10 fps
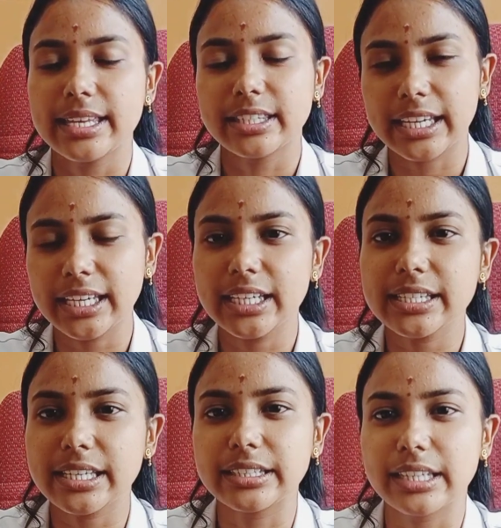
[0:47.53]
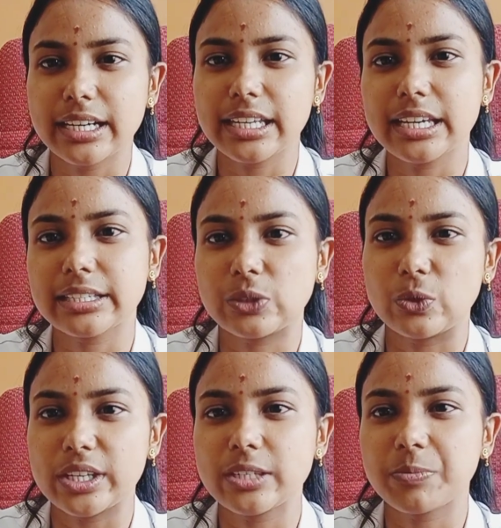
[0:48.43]
Second years and third year
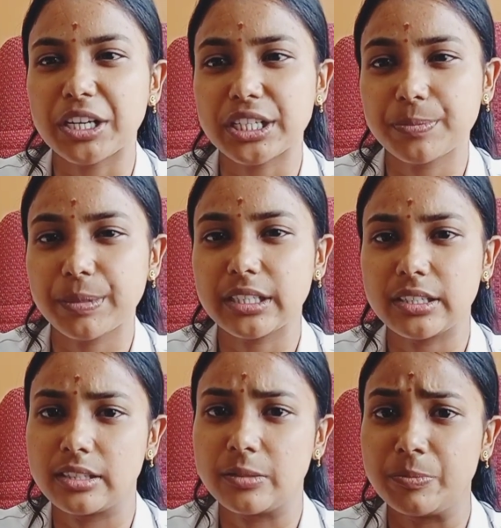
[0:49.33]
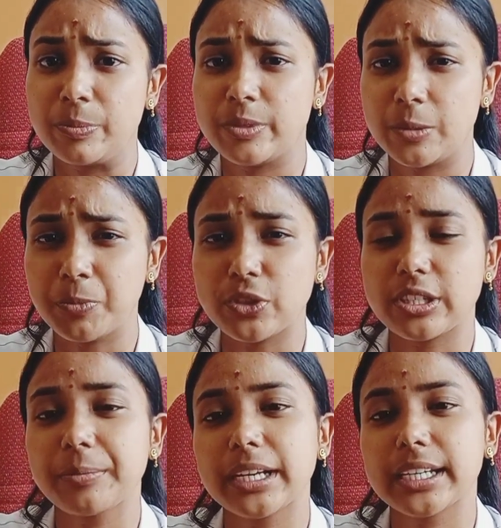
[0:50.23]
students participate in
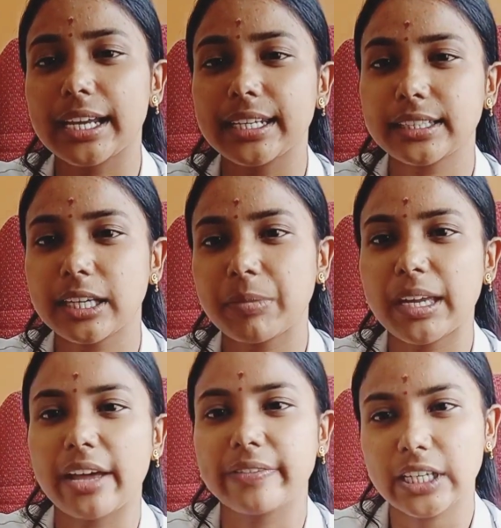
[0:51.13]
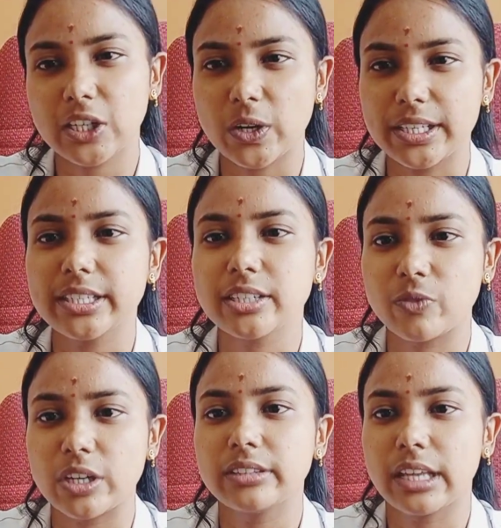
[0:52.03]
symposium and conducted by other college and
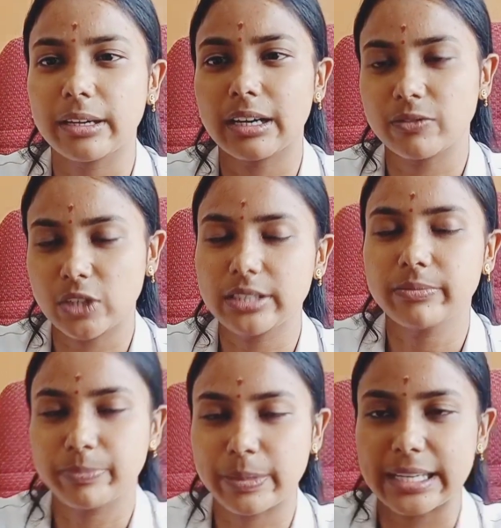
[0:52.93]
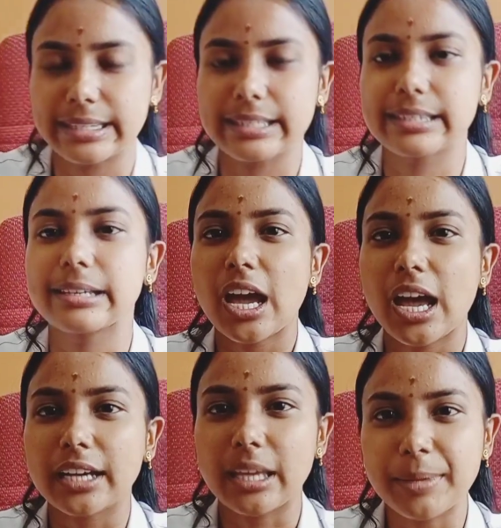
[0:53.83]
won prizes.
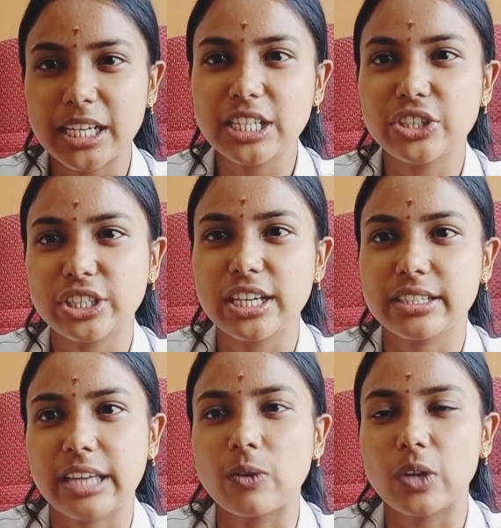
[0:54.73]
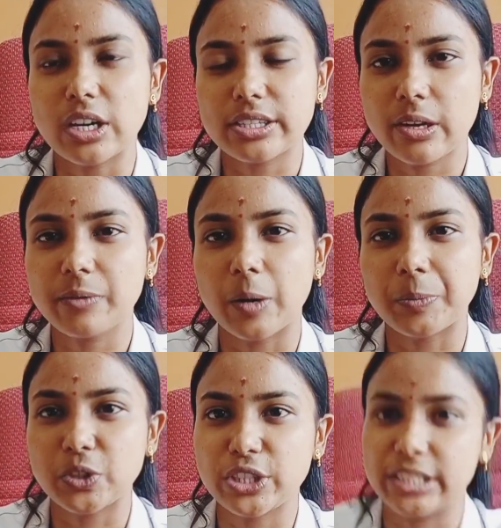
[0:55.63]
Chemical engineers have lots of
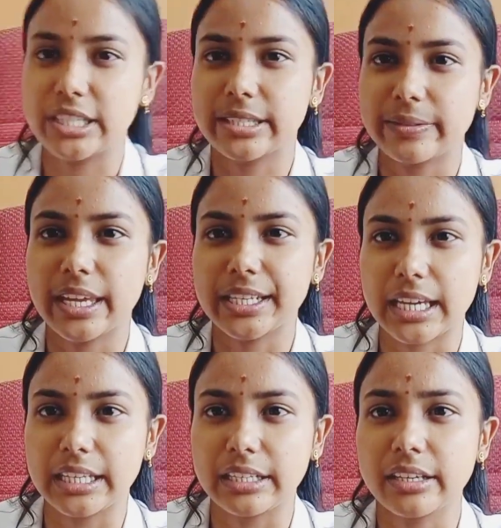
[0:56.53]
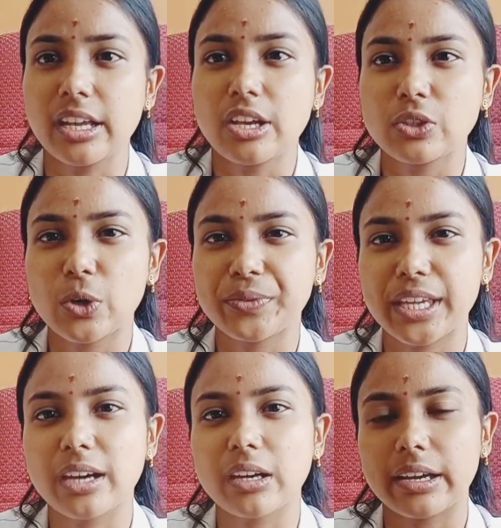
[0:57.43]
opportunities in their career. So
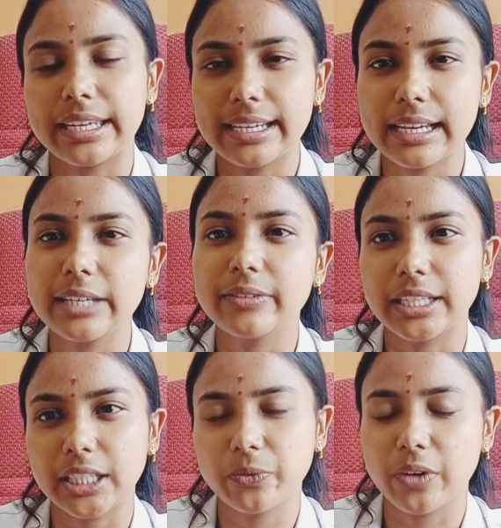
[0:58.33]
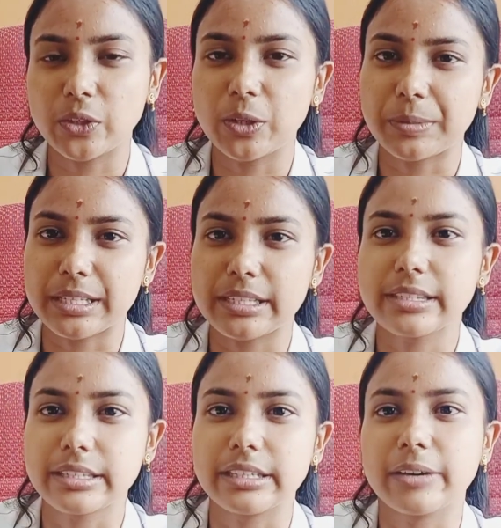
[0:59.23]
we are eagerly waiting for your
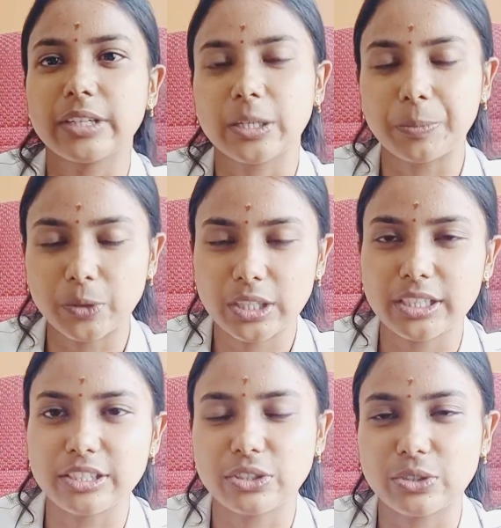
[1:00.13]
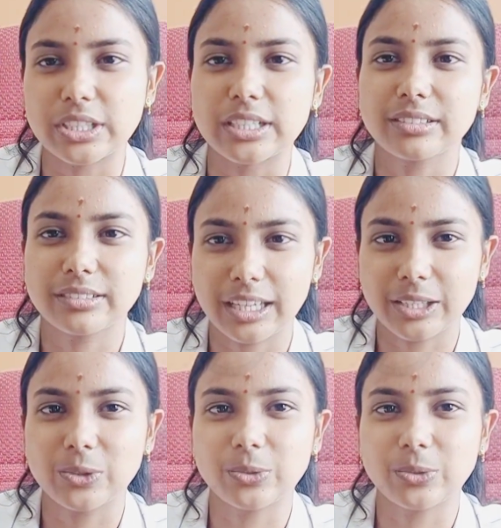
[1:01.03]
presence in our reputed institution. Thank